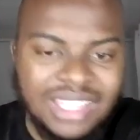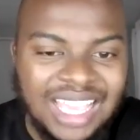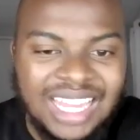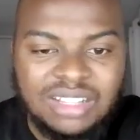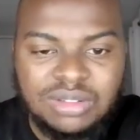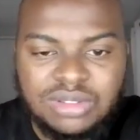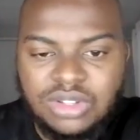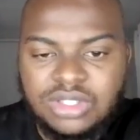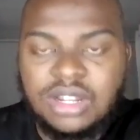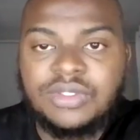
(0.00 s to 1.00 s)
And it'll
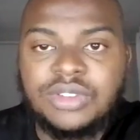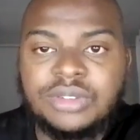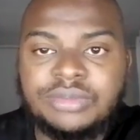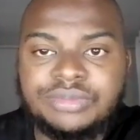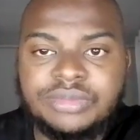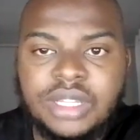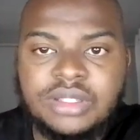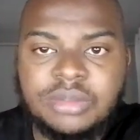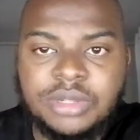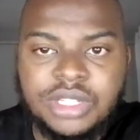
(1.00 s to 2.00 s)
sort it out for you.
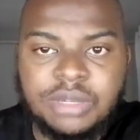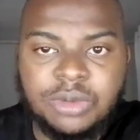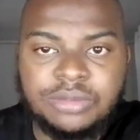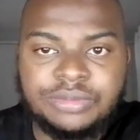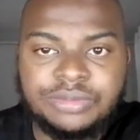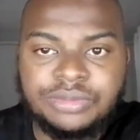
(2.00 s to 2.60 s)
Thanks so much. Keep well.